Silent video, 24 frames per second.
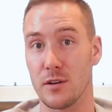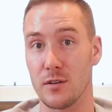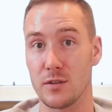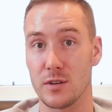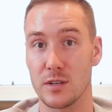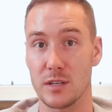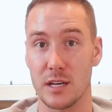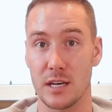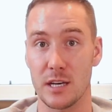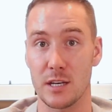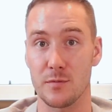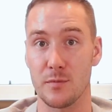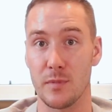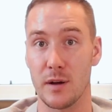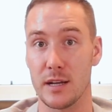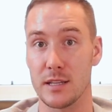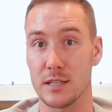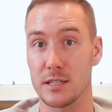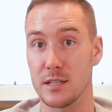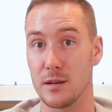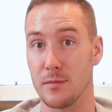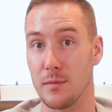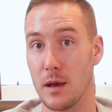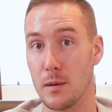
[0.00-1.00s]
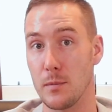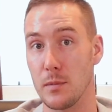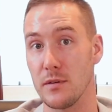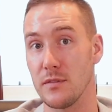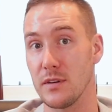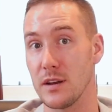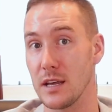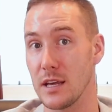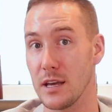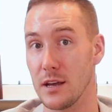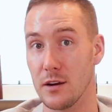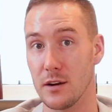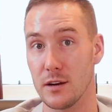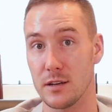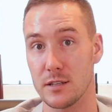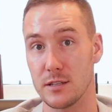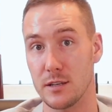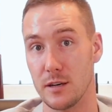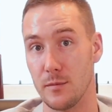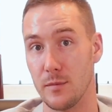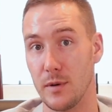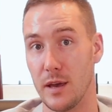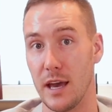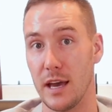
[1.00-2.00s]
6 months to maybe even a year in
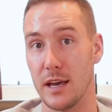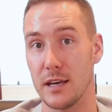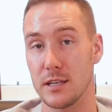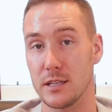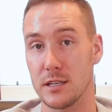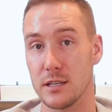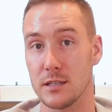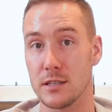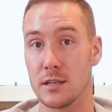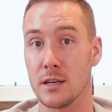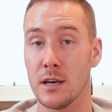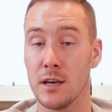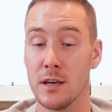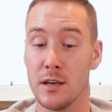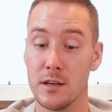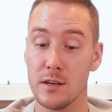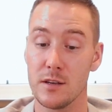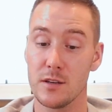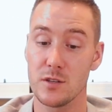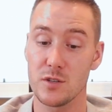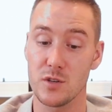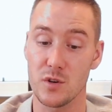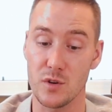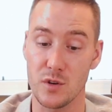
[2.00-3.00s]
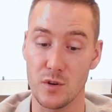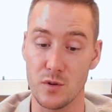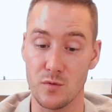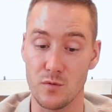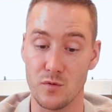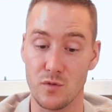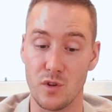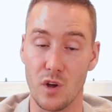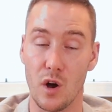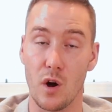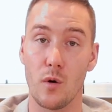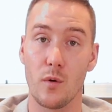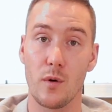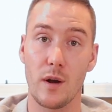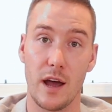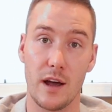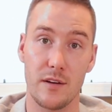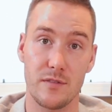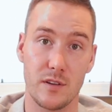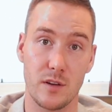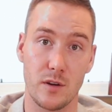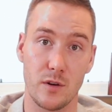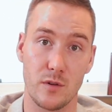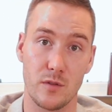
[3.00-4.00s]
some cases, so you don't
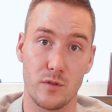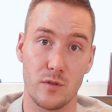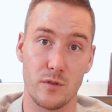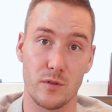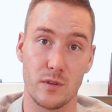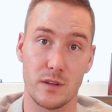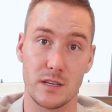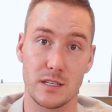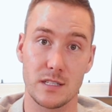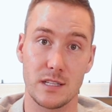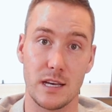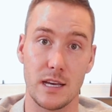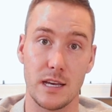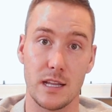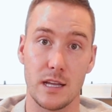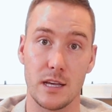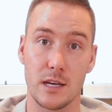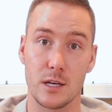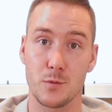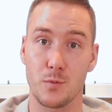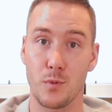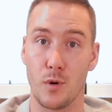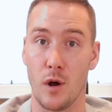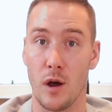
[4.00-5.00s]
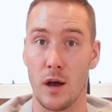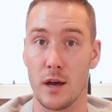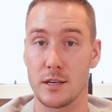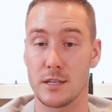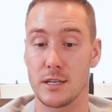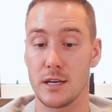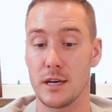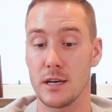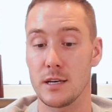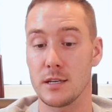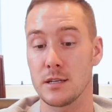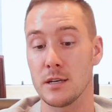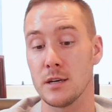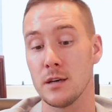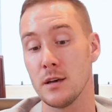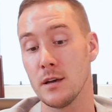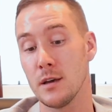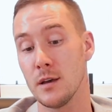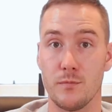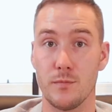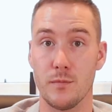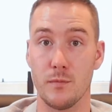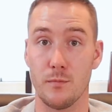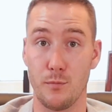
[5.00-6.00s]
have to go through this tedious process.
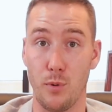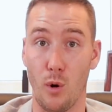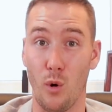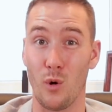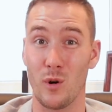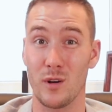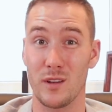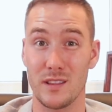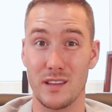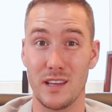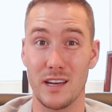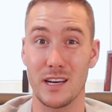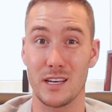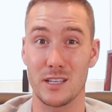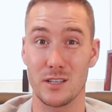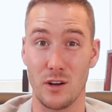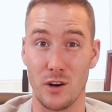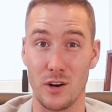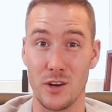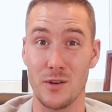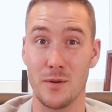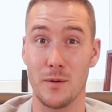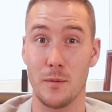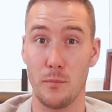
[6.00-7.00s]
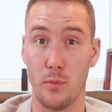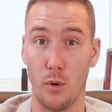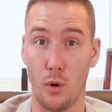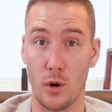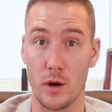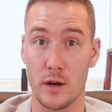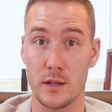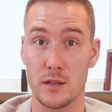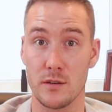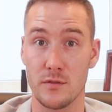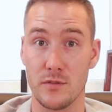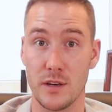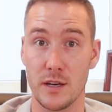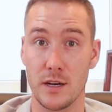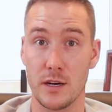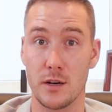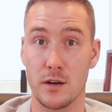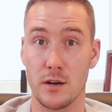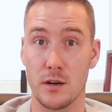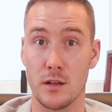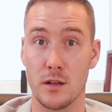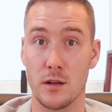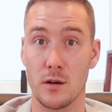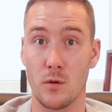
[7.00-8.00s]
Important thing is, are you importing the
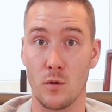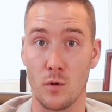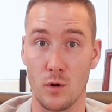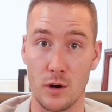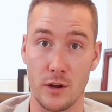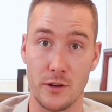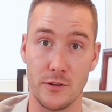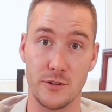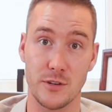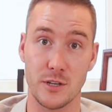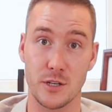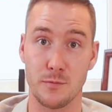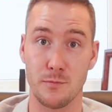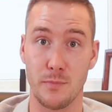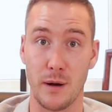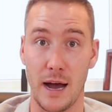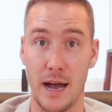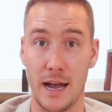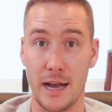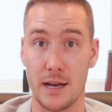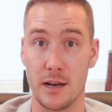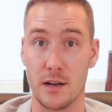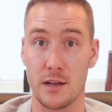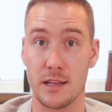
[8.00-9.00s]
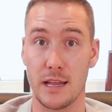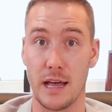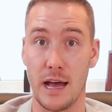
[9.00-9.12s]
vehicle or are you just buying it on the